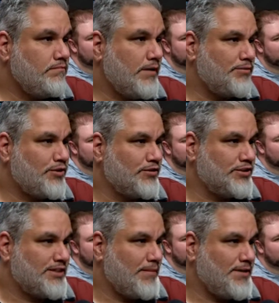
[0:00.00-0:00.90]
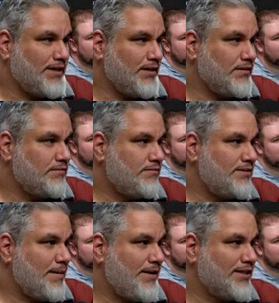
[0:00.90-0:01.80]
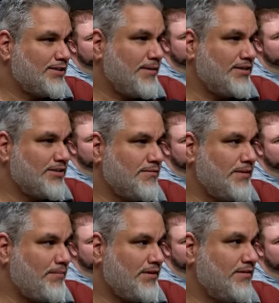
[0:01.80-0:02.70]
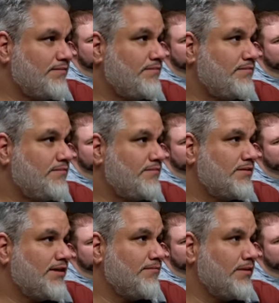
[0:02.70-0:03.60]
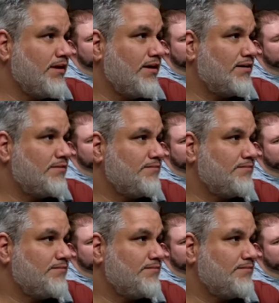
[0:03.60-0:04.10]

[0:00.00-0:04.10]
I'm sure I'll just top deck a Snapcaster Mage, though, and be able to, to give him a knock.